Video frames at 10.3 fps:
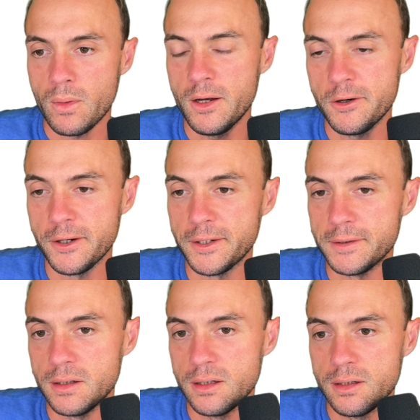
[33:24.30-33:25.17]
All
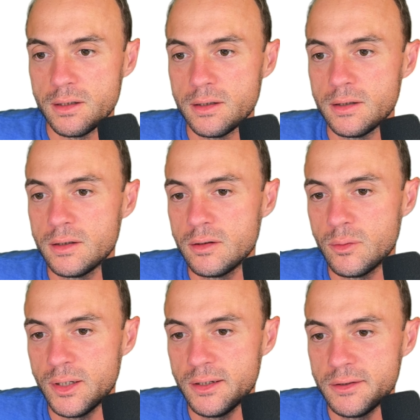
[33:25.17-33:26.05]
right.
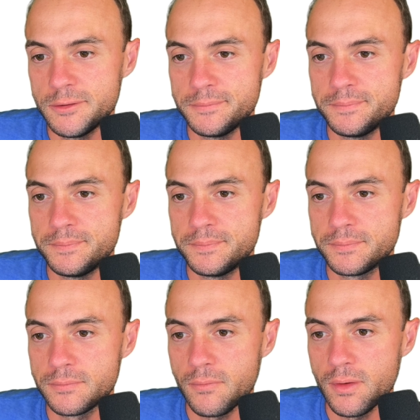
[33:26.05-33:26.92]
Well,
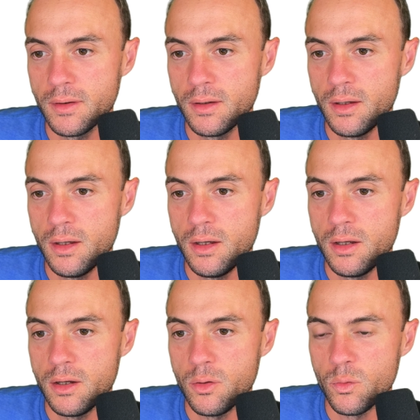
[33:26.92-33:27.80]

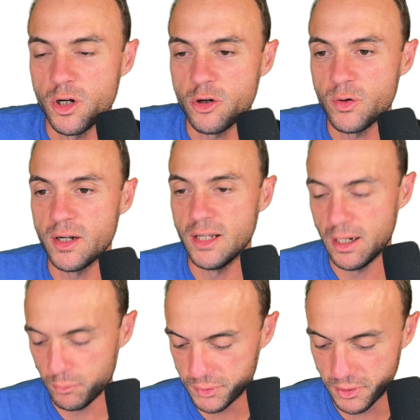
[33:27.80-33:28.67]
we're going to create a
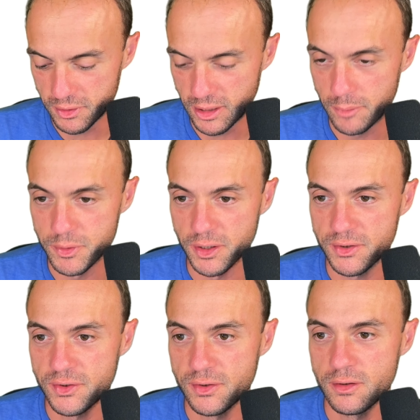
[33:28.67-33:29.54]
lot of result
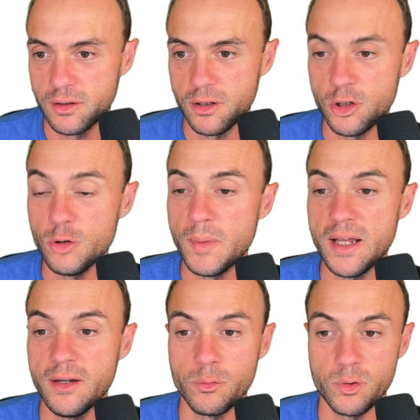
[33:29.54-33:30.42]
objects. You
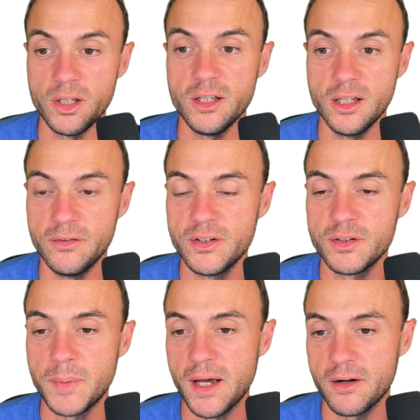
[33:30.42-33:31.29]
may really love
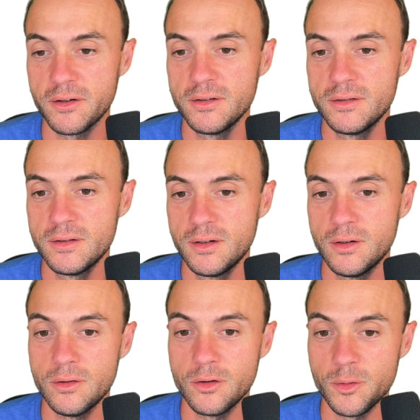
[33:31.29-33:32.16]
this pattern,
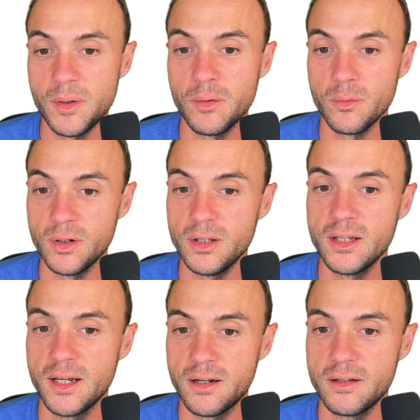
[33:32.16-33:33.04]
or you may
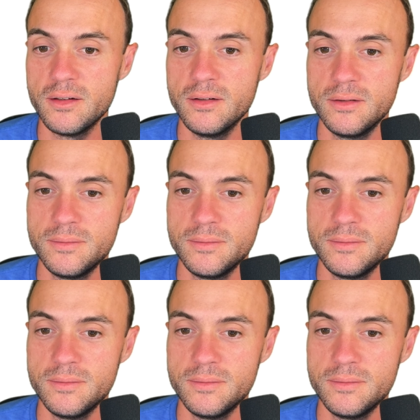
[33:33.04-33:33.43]
really hate it.